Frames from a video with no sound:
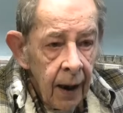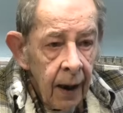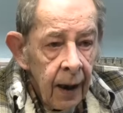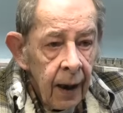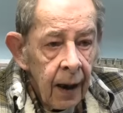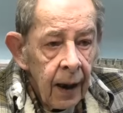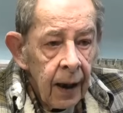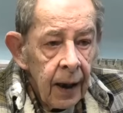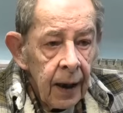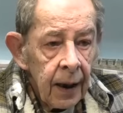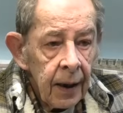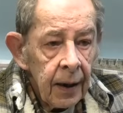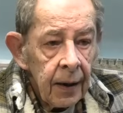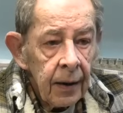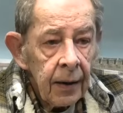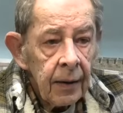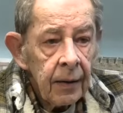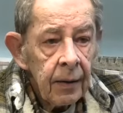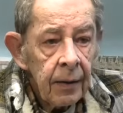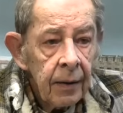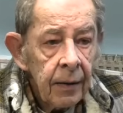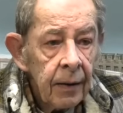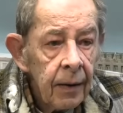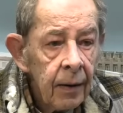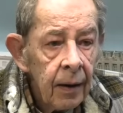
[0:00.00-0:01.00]
Uh,
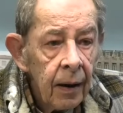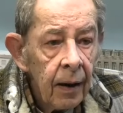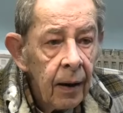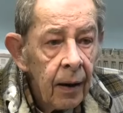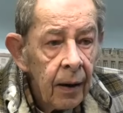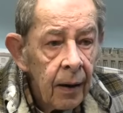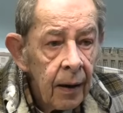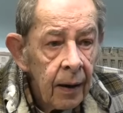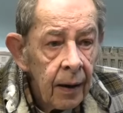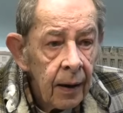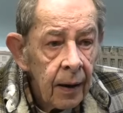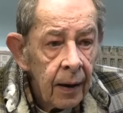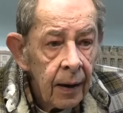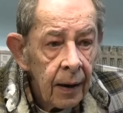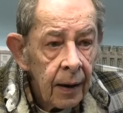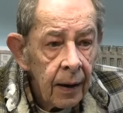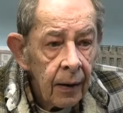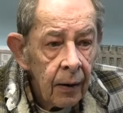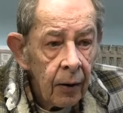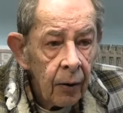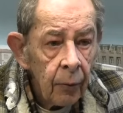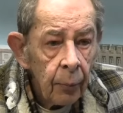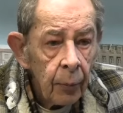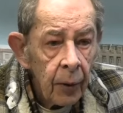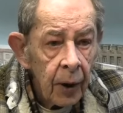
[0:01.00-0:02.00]

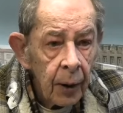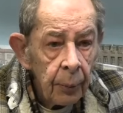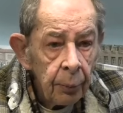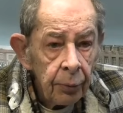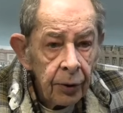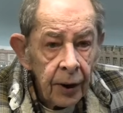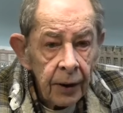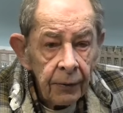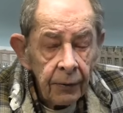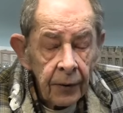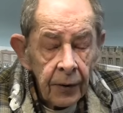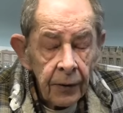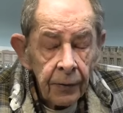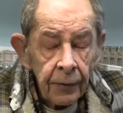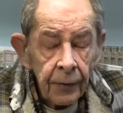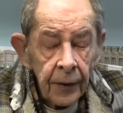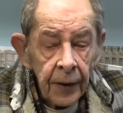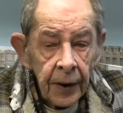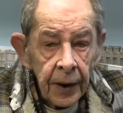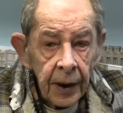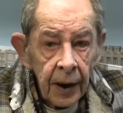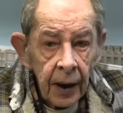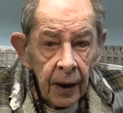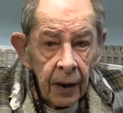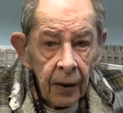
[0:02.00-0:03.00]
on my previous
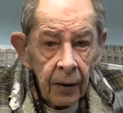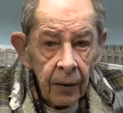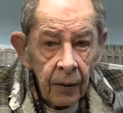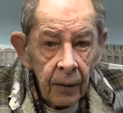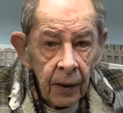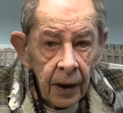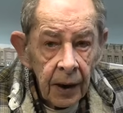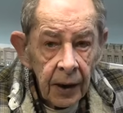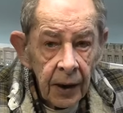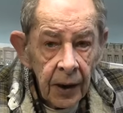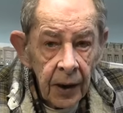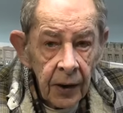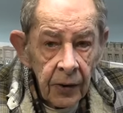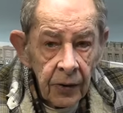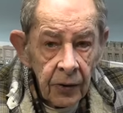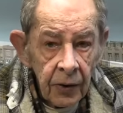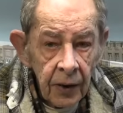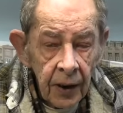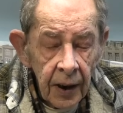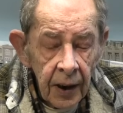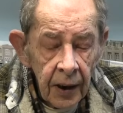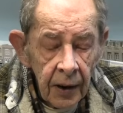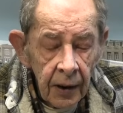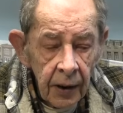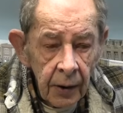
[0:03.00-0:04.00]
video I did
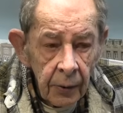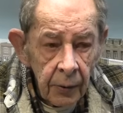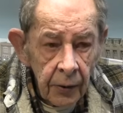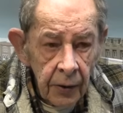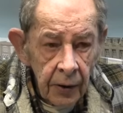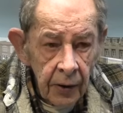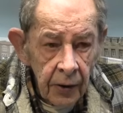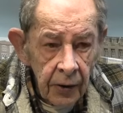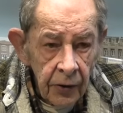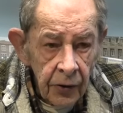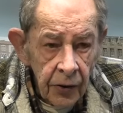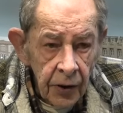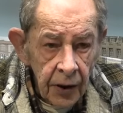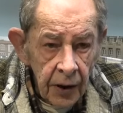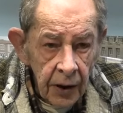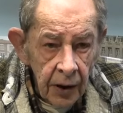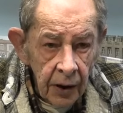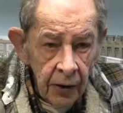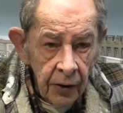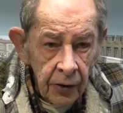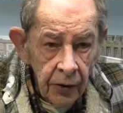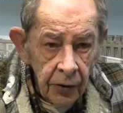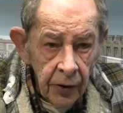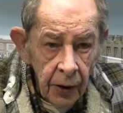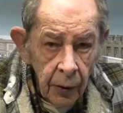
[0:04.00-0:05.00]
say that I was going to see the
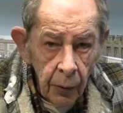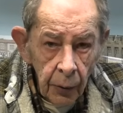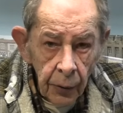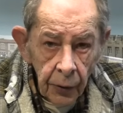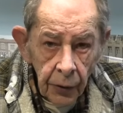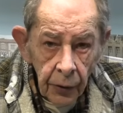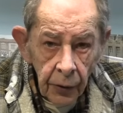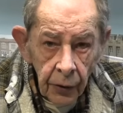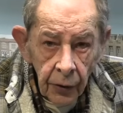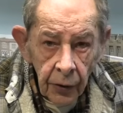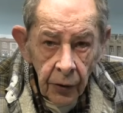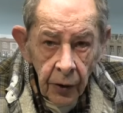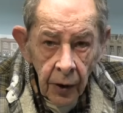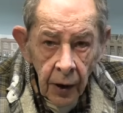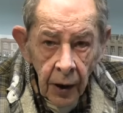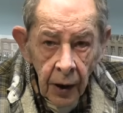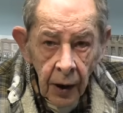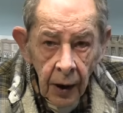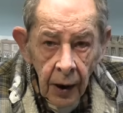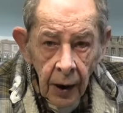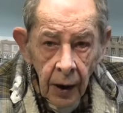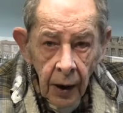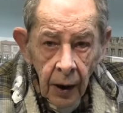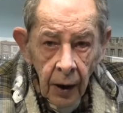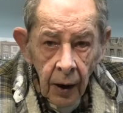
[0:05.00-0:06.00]
consultant
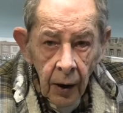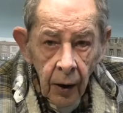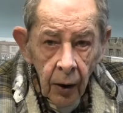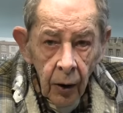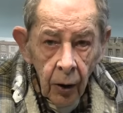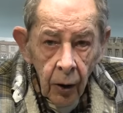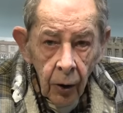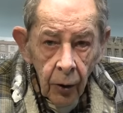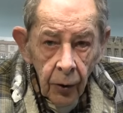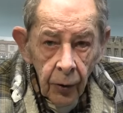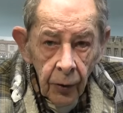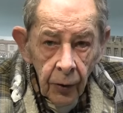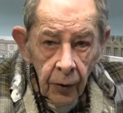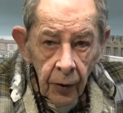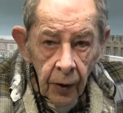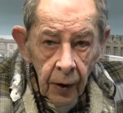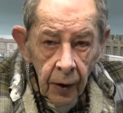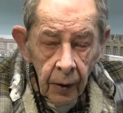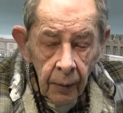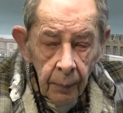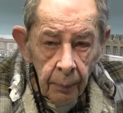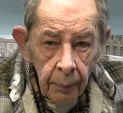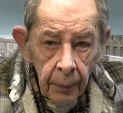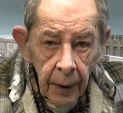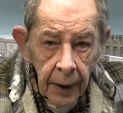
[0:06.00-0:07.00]
on
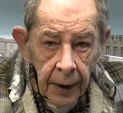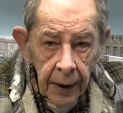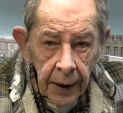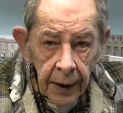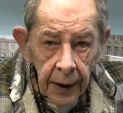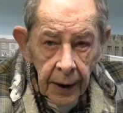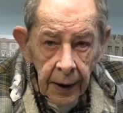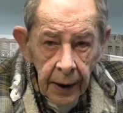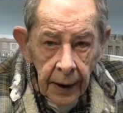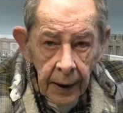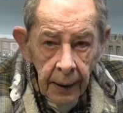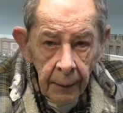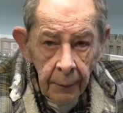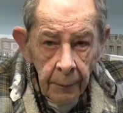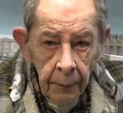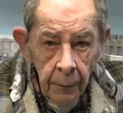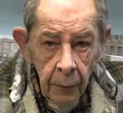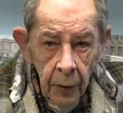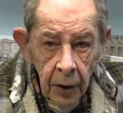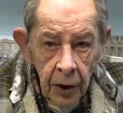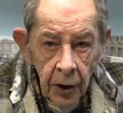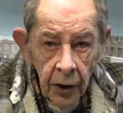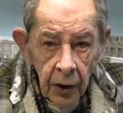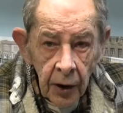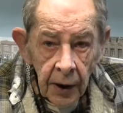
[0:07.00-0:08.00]
Monday
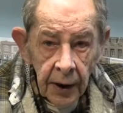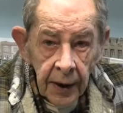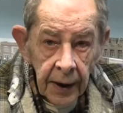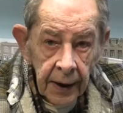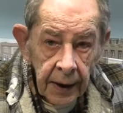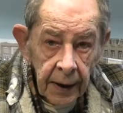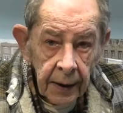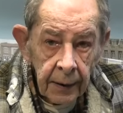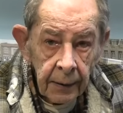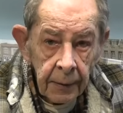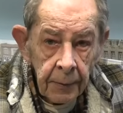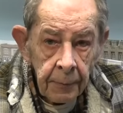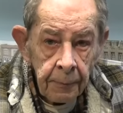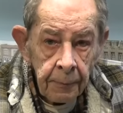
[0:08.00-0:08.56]
which I did